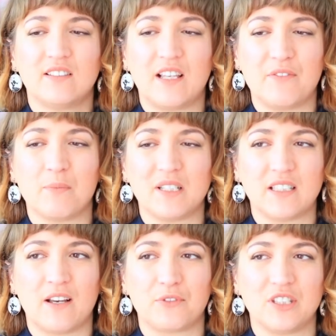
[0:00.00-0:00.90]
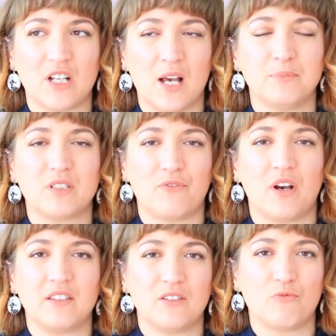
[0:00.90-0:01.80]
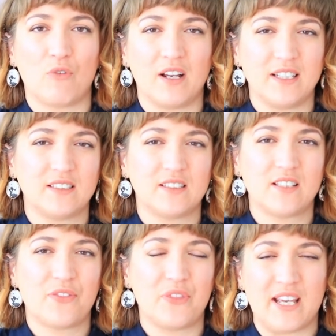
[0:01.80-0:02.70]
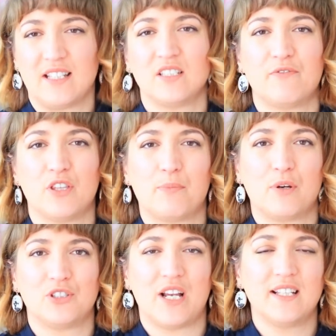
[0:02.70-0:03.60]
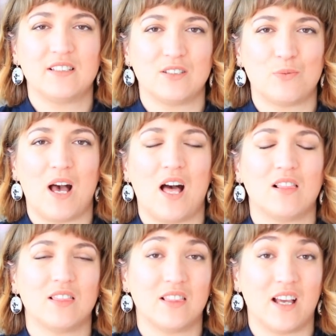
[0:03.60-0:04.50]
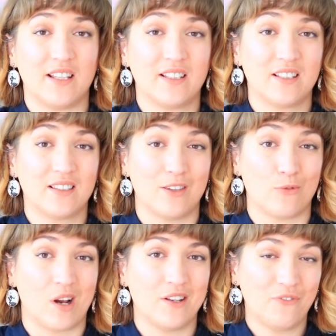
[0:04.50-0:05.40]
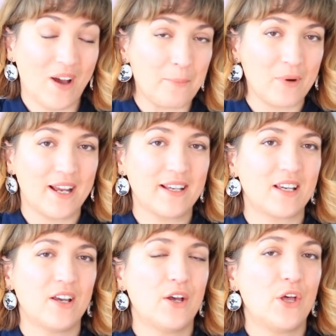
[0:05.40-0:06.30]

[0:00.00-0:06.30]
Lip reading: giving myself the time to find the right things for the project as well, like the right fabric,